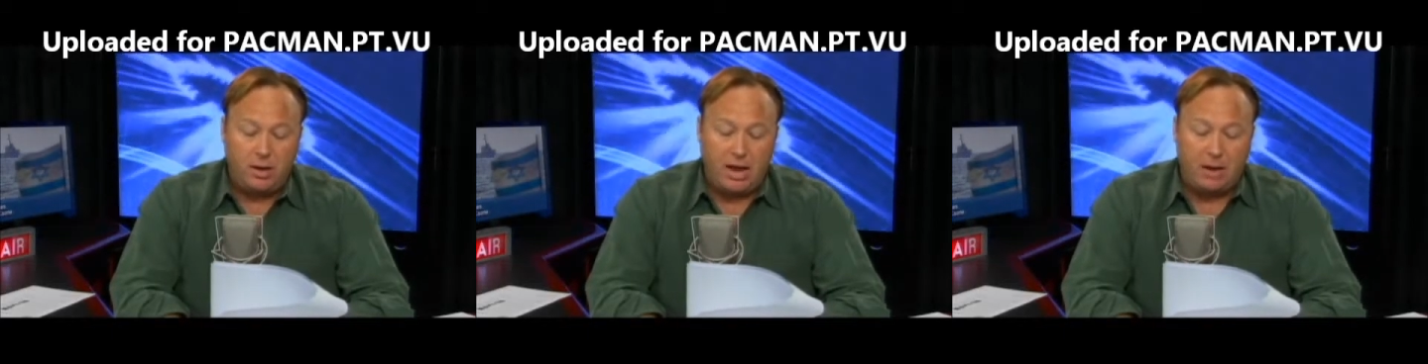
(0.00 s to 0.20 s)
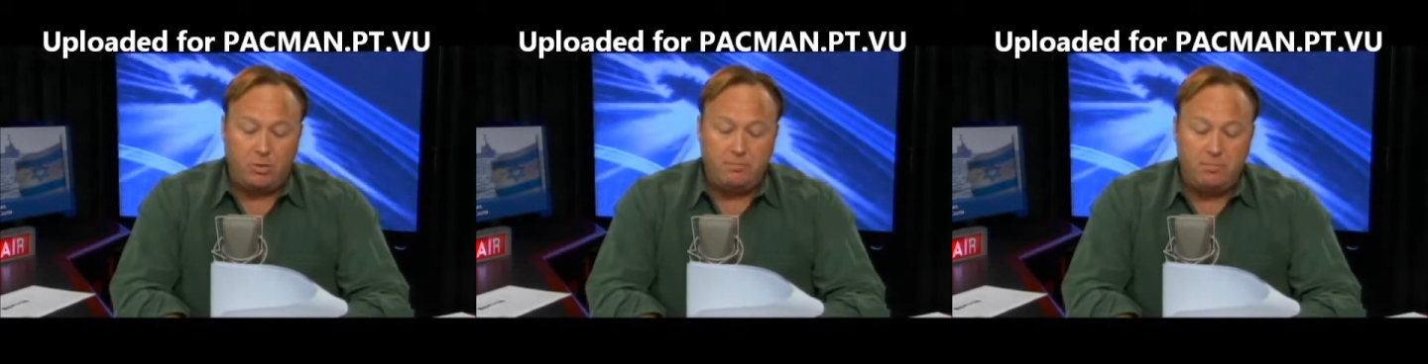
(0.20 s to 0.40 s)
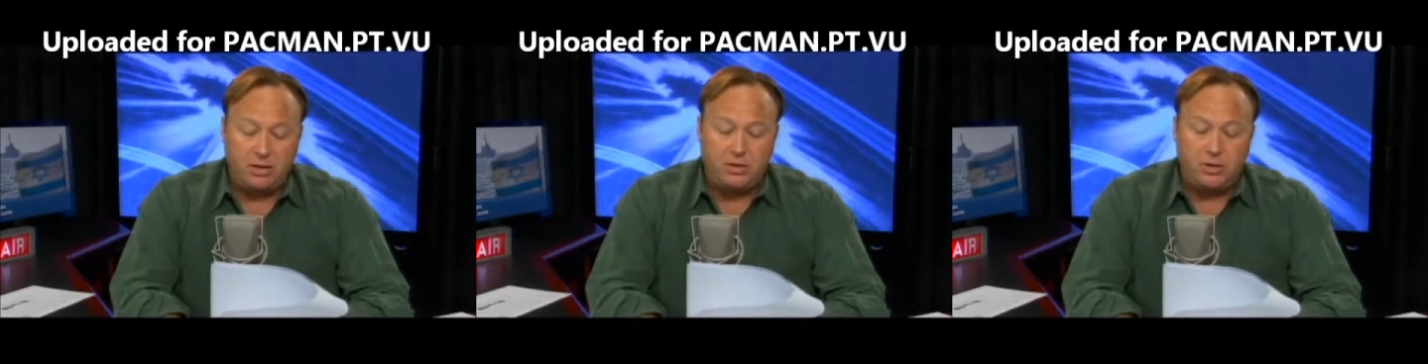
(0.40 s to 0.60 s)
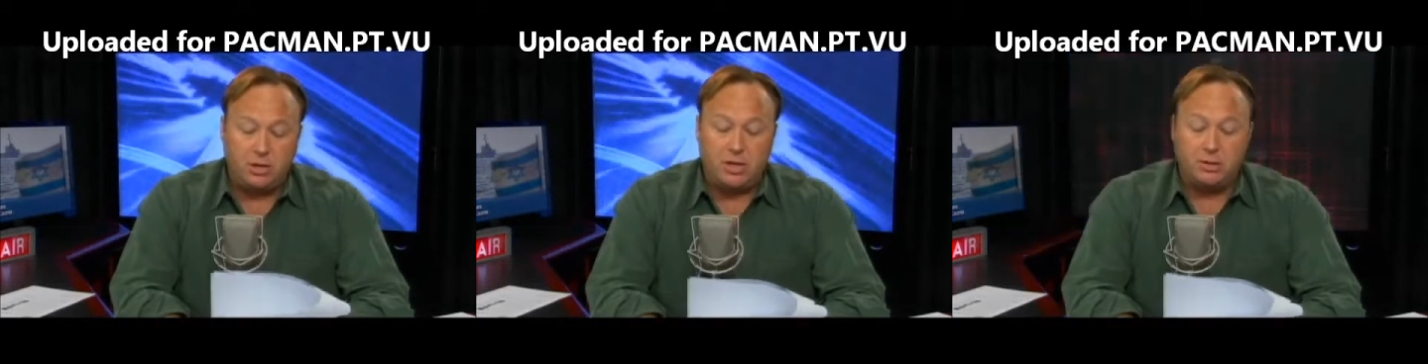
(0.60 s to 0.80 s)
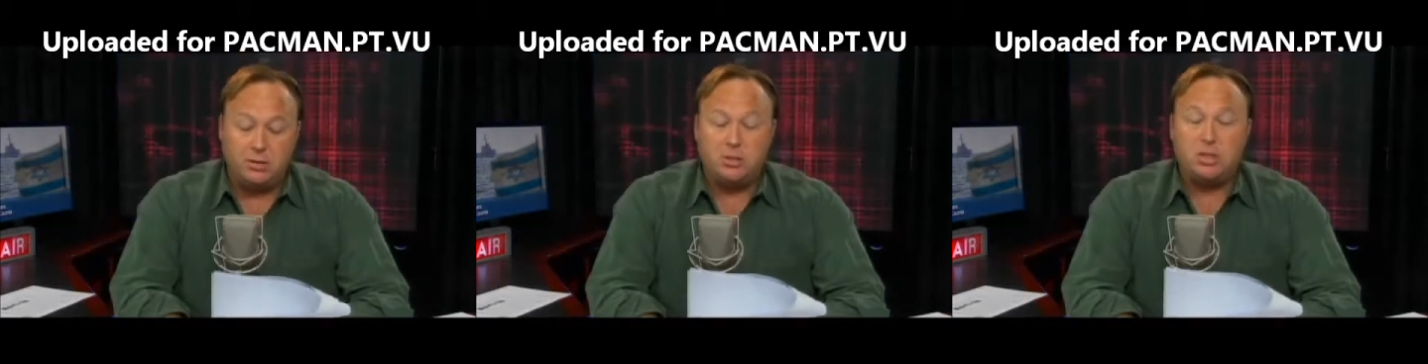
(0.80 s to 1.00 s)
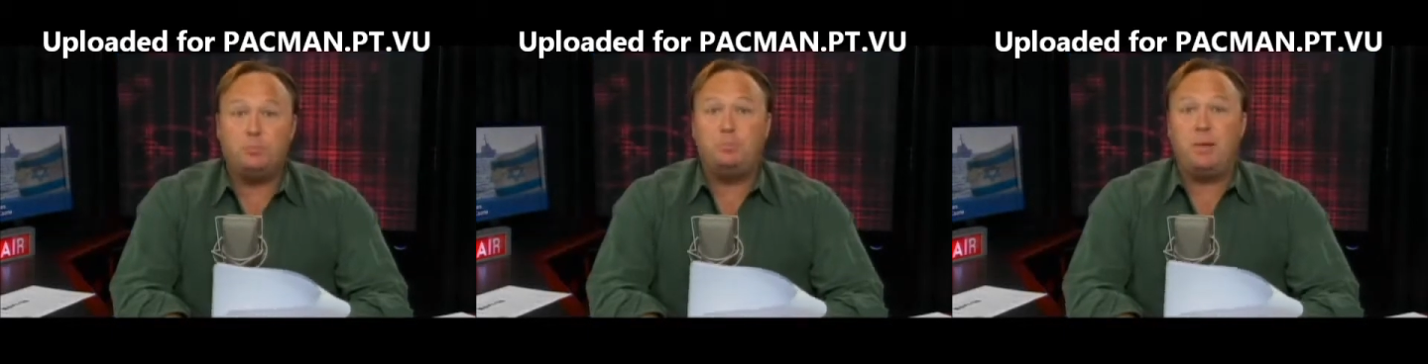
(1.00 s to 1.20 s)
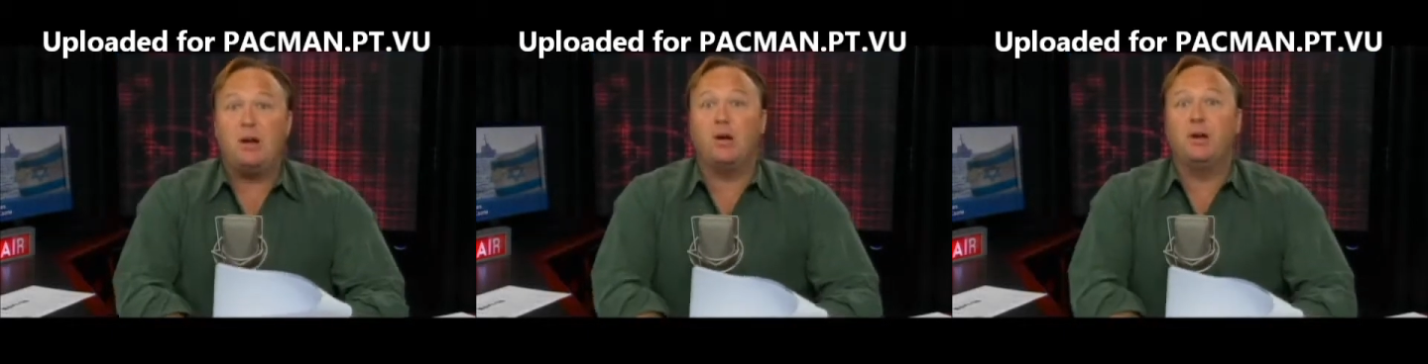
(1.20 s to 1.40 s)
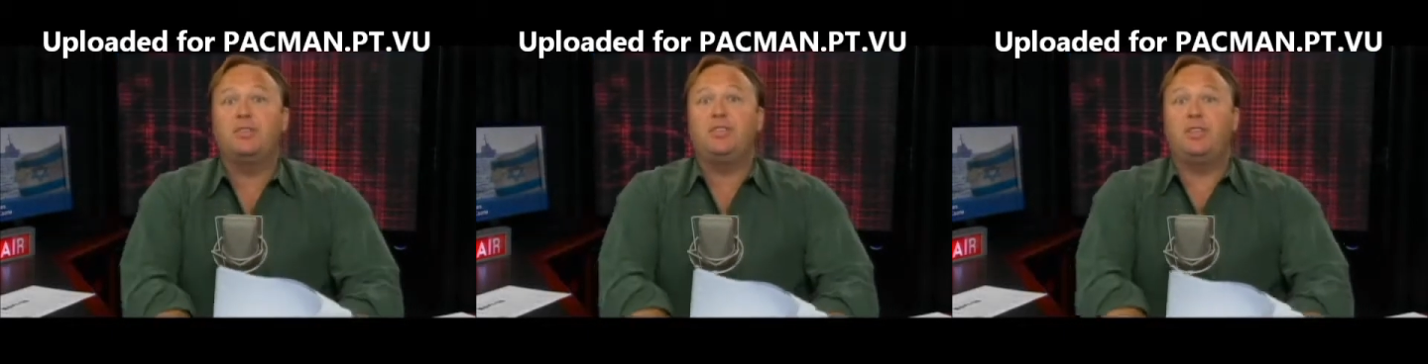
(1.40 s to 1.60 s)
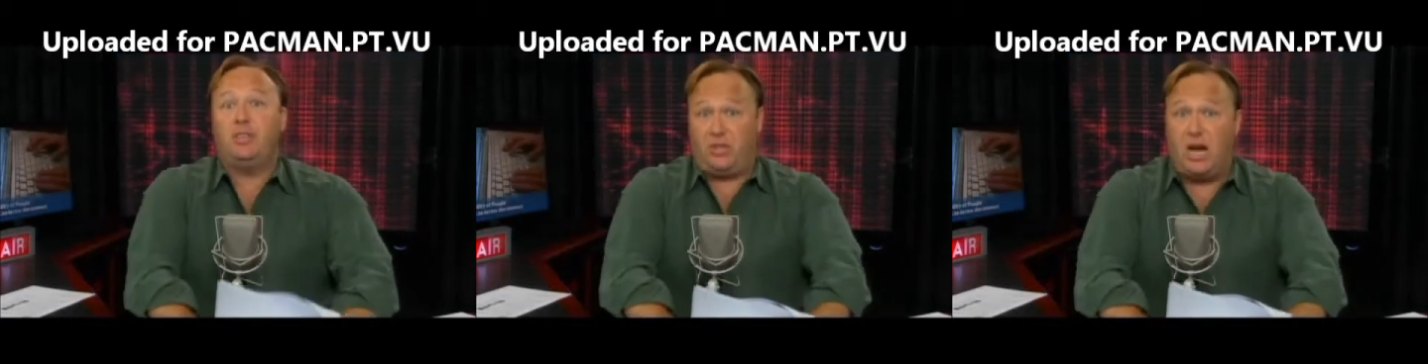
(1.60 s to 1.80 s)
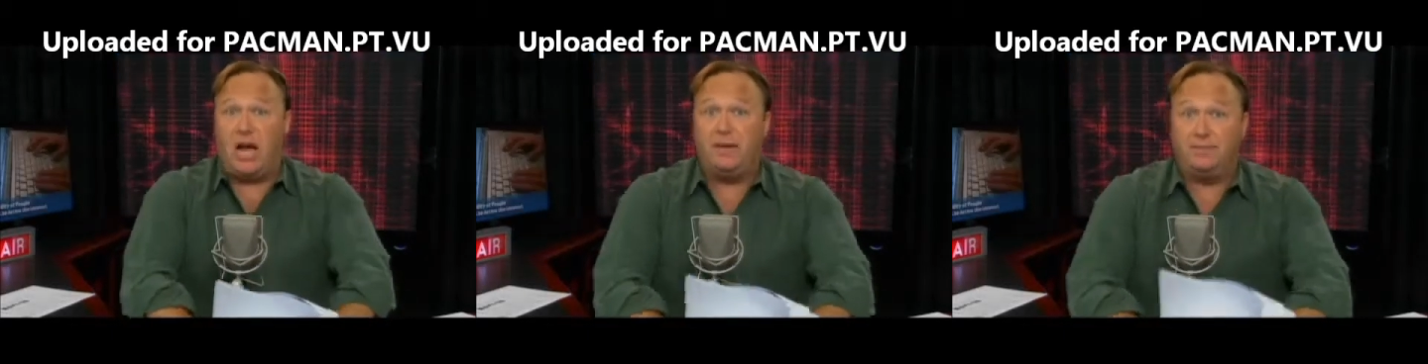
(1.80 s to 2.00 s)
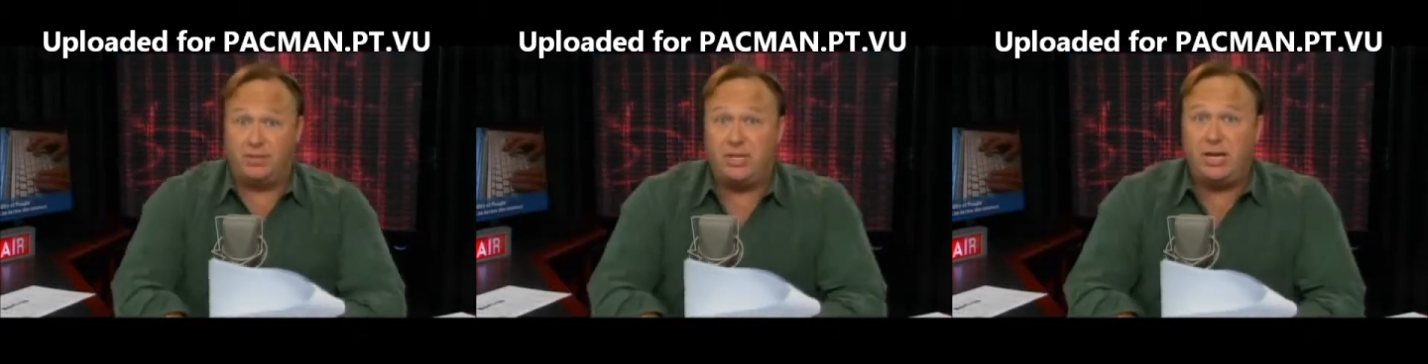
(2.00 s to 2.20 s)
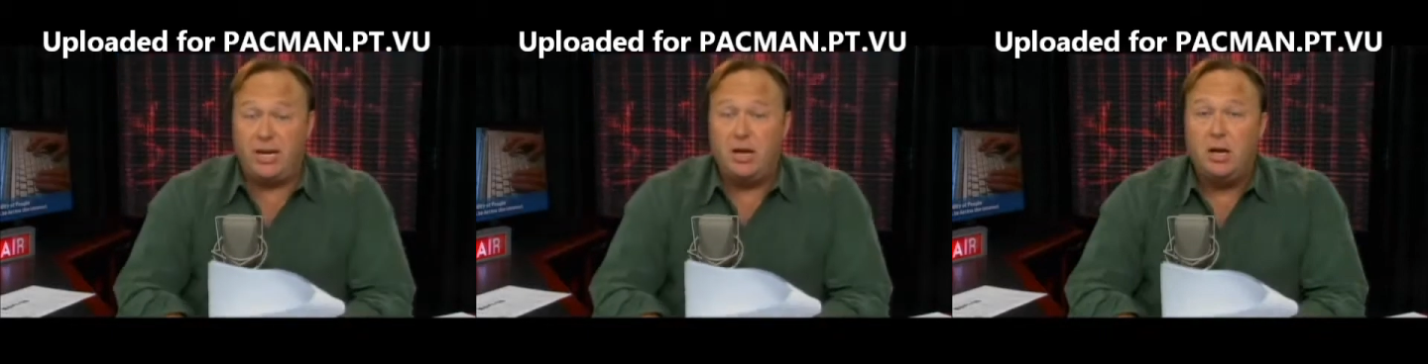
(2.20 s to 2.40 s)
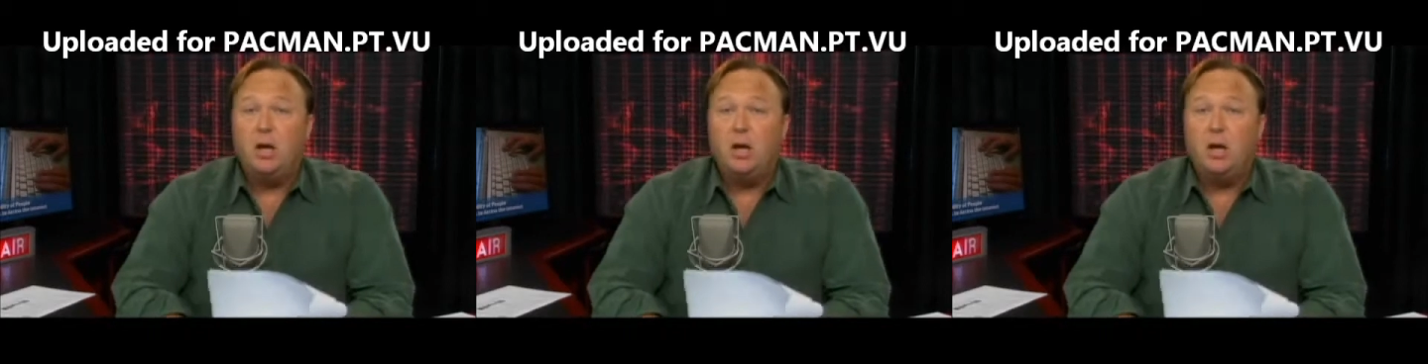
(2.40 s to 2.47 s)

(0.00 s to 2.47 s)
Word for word: and would mention conspiracy stuff. See,